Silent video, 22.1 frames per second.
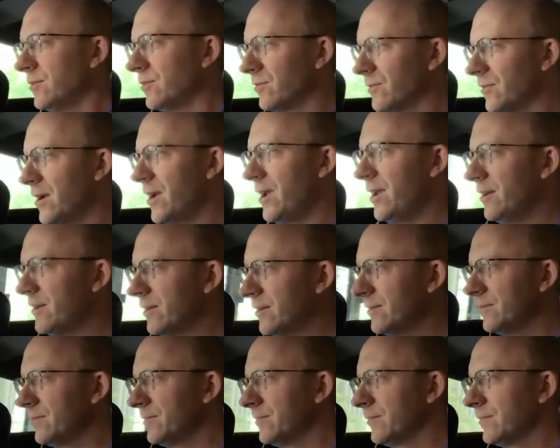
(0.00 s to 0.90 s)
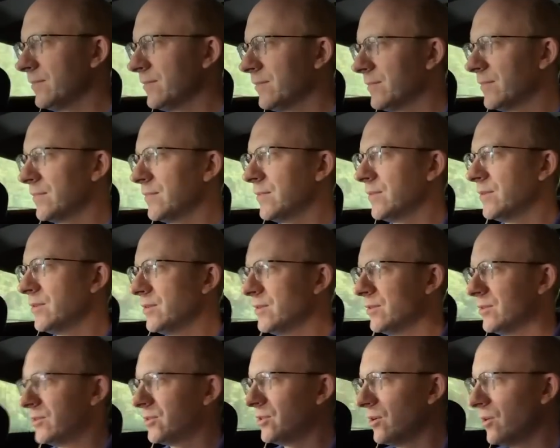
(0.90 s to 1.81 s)
Great.
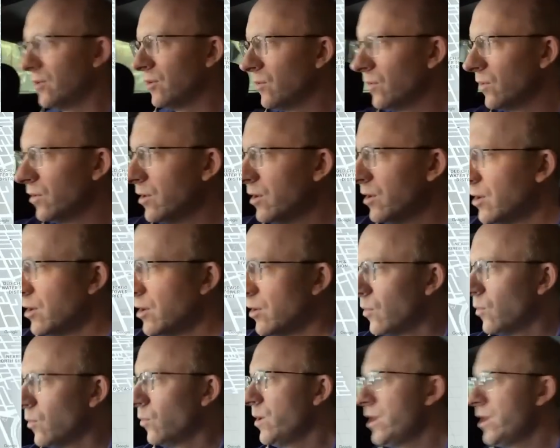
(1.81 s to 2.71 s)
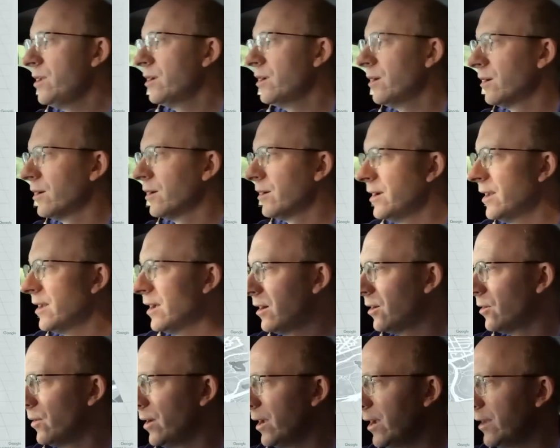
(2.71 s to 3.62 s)
So we are
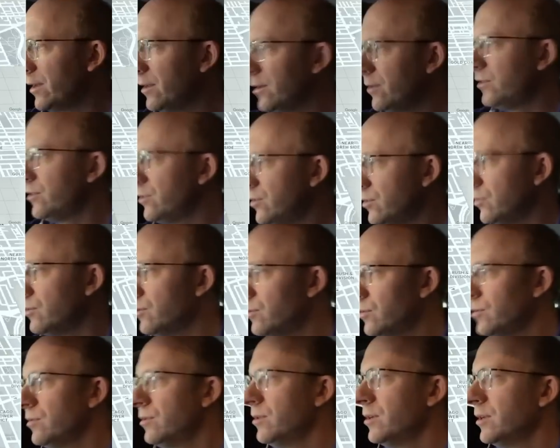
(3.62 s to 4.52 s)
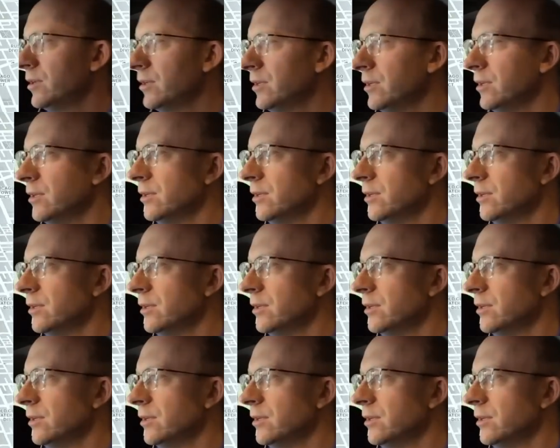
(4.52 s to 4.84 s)
now headed to